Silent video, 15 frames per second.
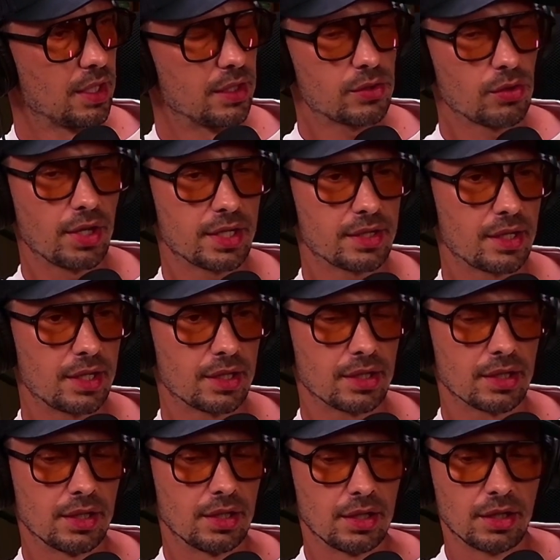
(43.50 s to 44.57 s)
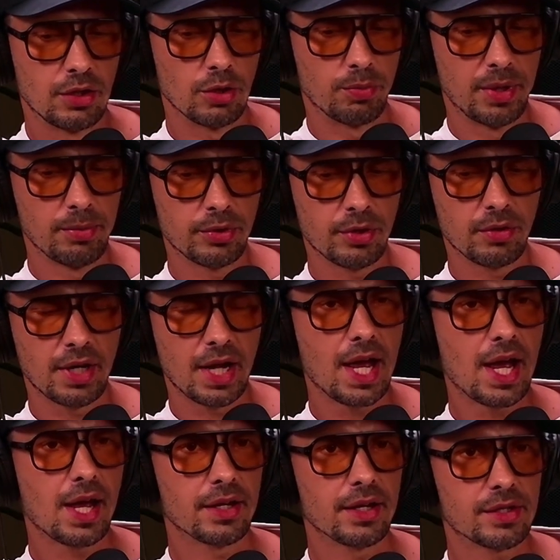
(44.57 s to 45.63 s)
And so that's like, people don't
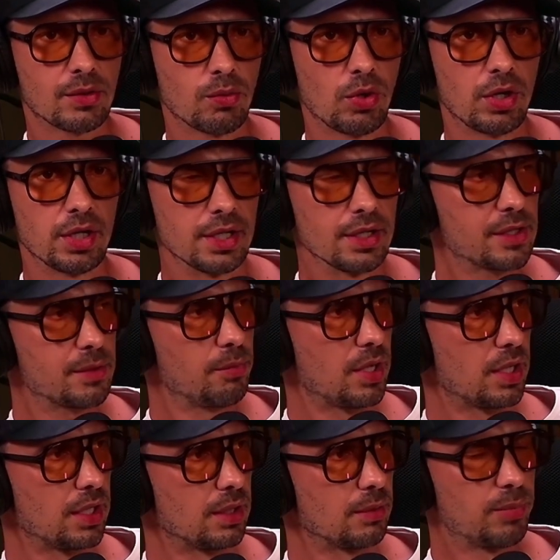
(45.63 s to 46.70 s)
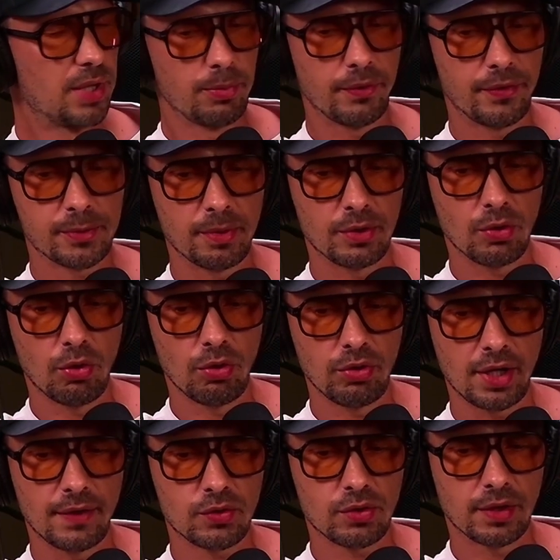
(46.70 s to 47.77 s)
ask, what is money? People spend their whole
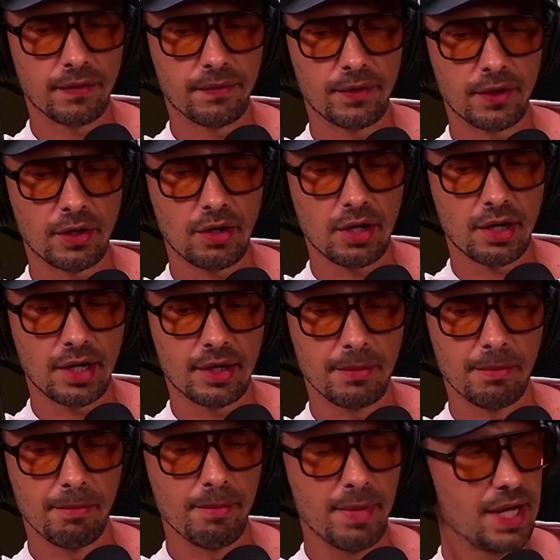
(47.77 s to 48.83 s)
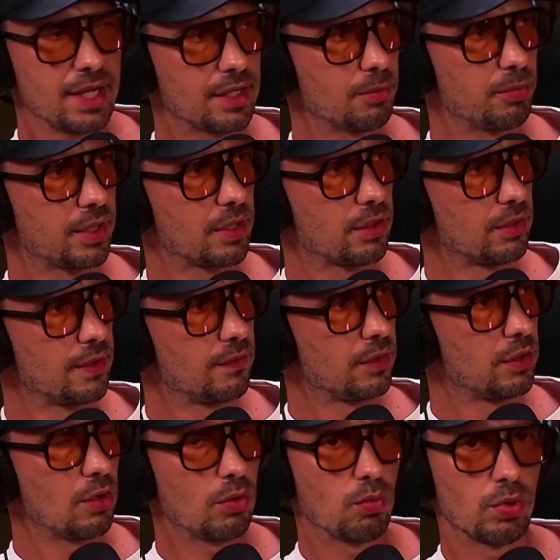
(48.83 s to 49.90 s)
lives trying to figure out how to make it, but they don't even
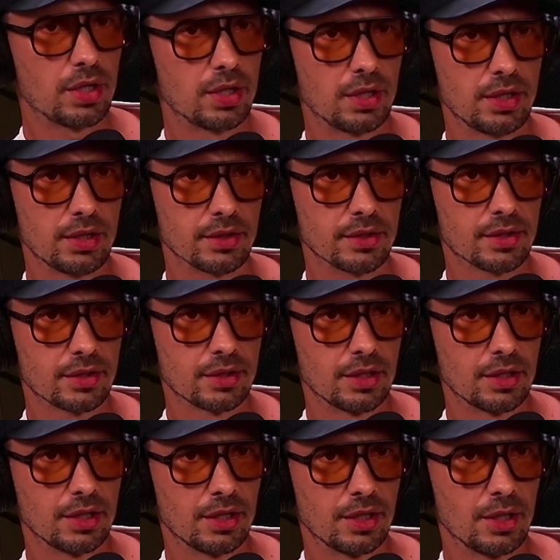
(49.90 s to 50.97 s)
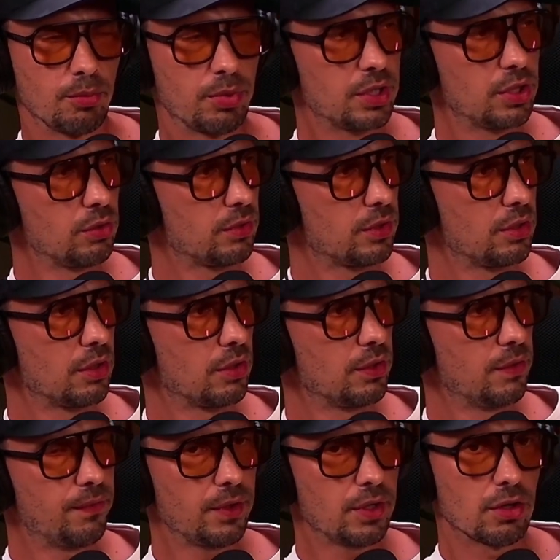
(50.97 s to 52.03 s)
know what it is. But you
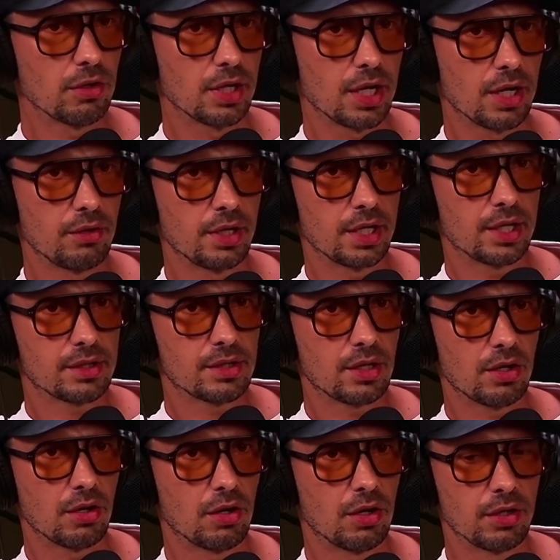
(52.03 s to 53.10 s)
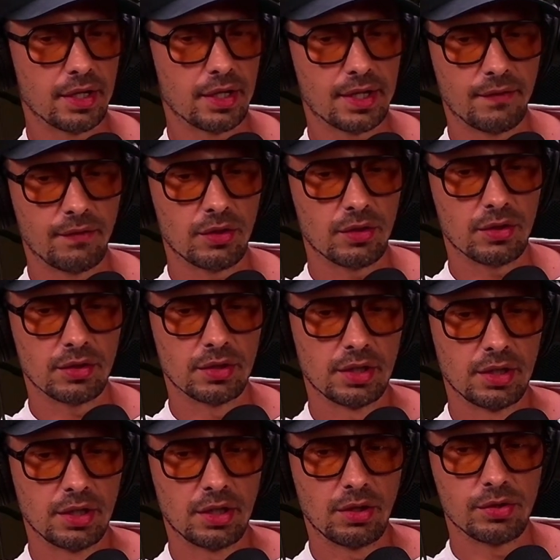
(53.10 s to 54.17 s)
figure it out. Like, it's not hard. Like, if you're,
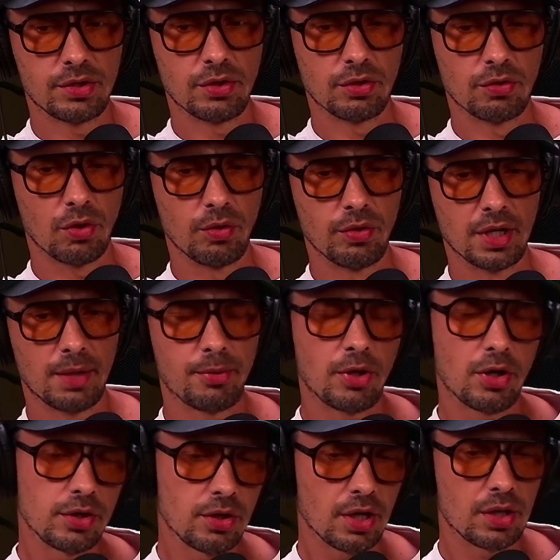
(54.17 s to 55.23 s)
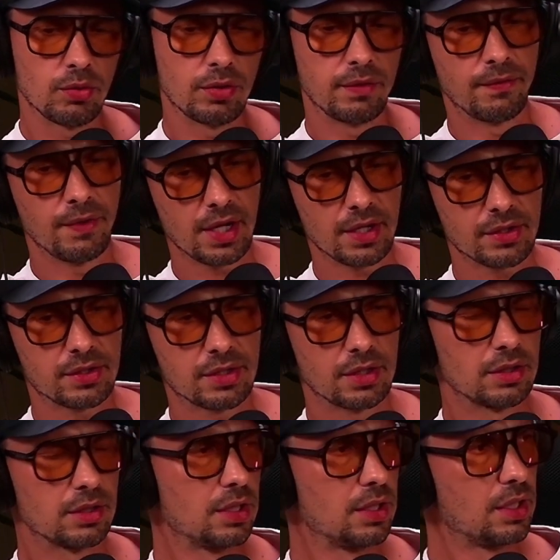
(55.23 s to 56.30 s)
as you're growing up, you got to invest
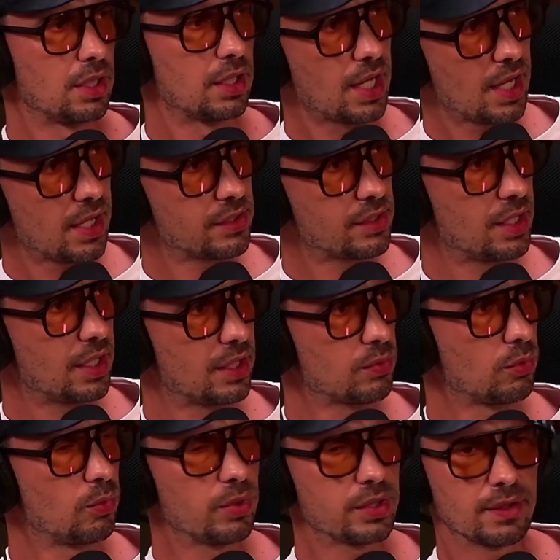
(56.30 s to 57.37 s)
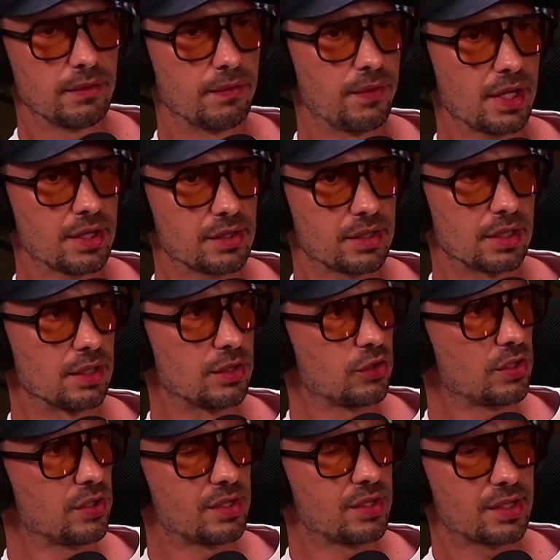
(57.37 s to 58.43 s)
in assets. Well, what's investing? It's
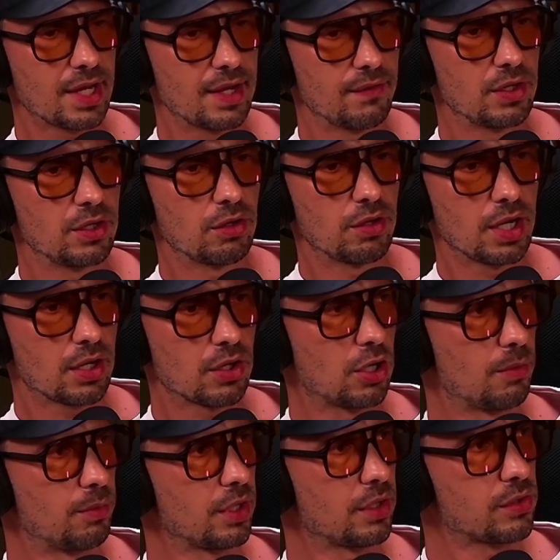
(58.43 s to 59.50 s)
just saving your economic